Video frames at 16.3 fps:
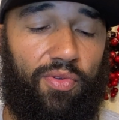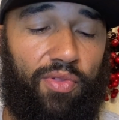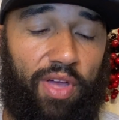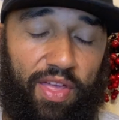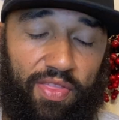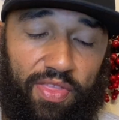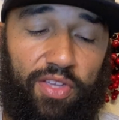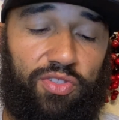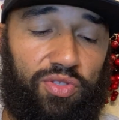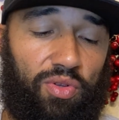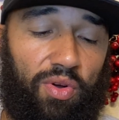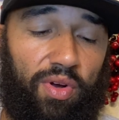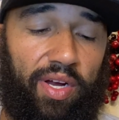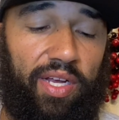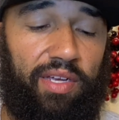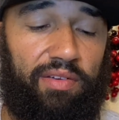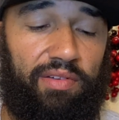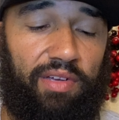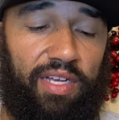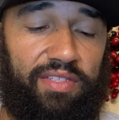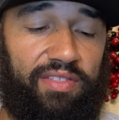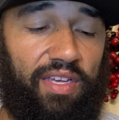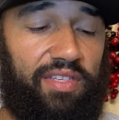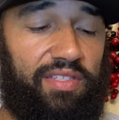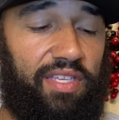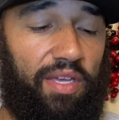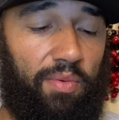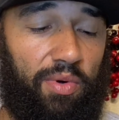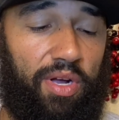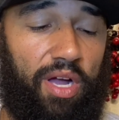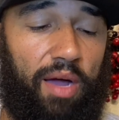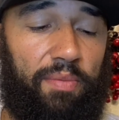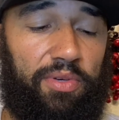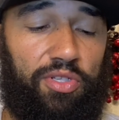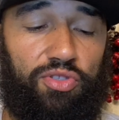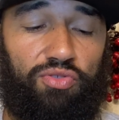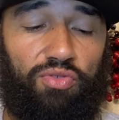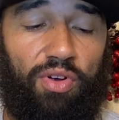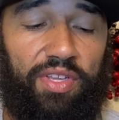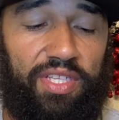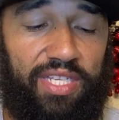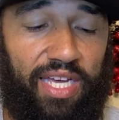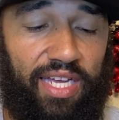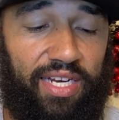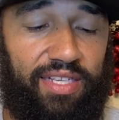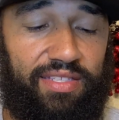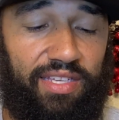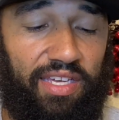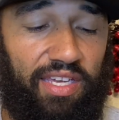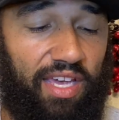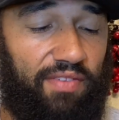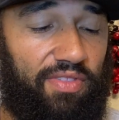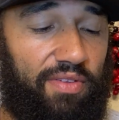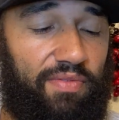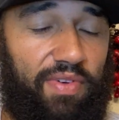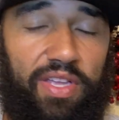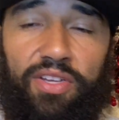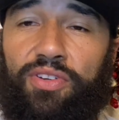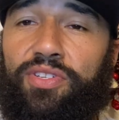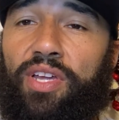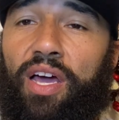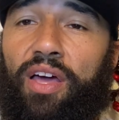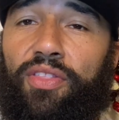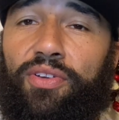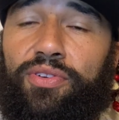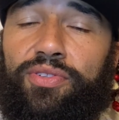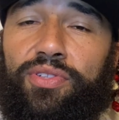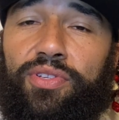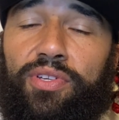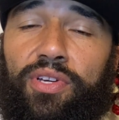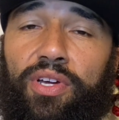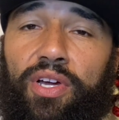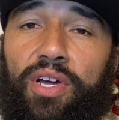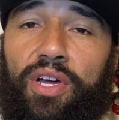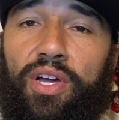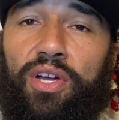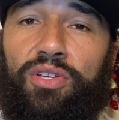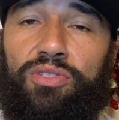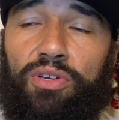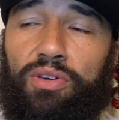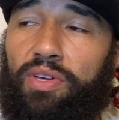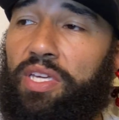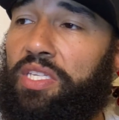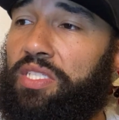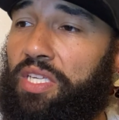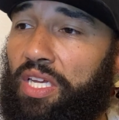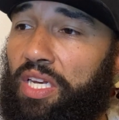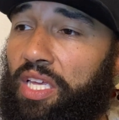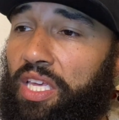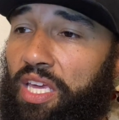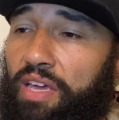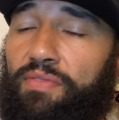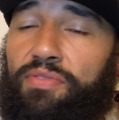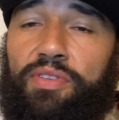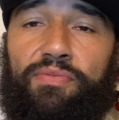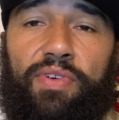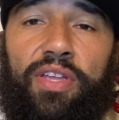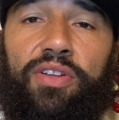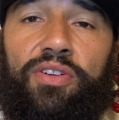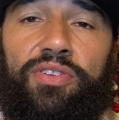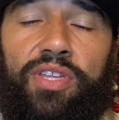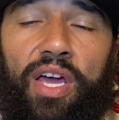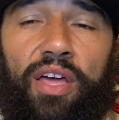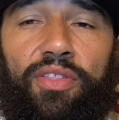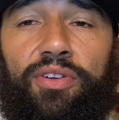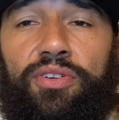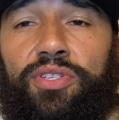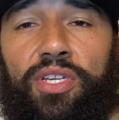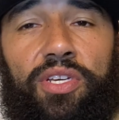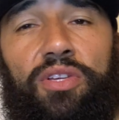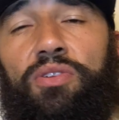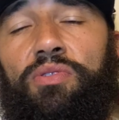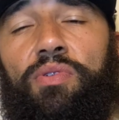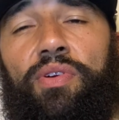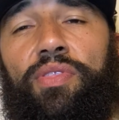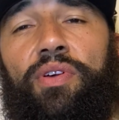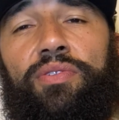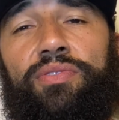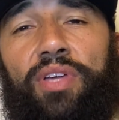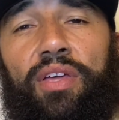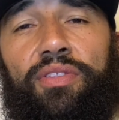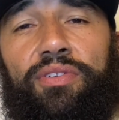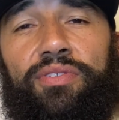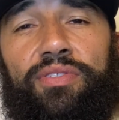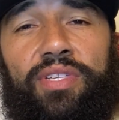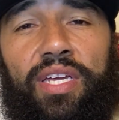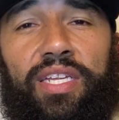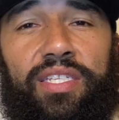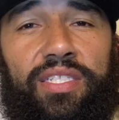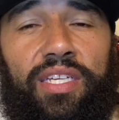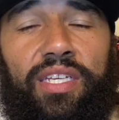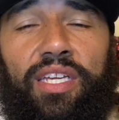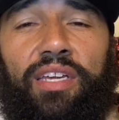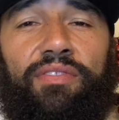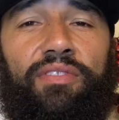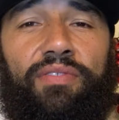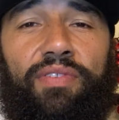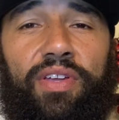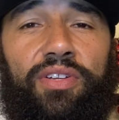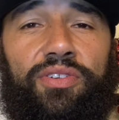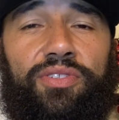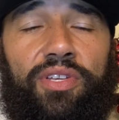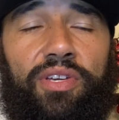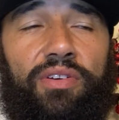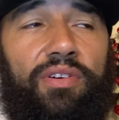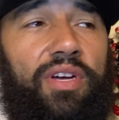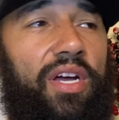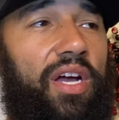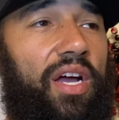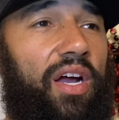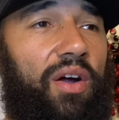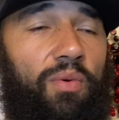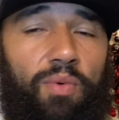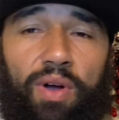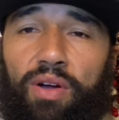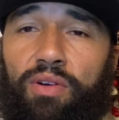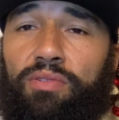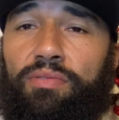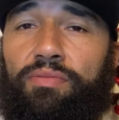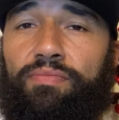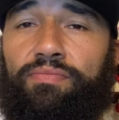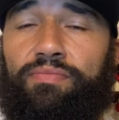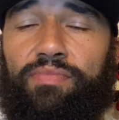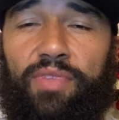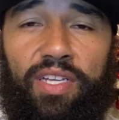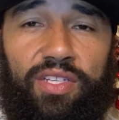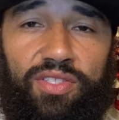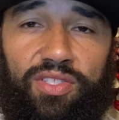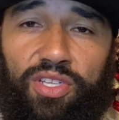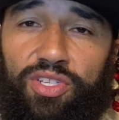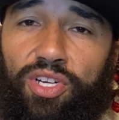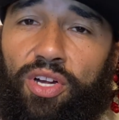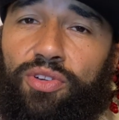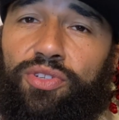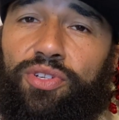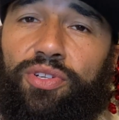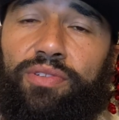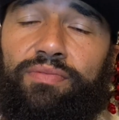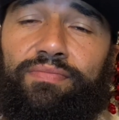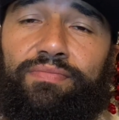in this story, it says he will come and destroy the tenants and give the vineyard to others. So he's going to give the vineyard to others. And who are those others that he's going to give the vineyard to? Well, it's the church.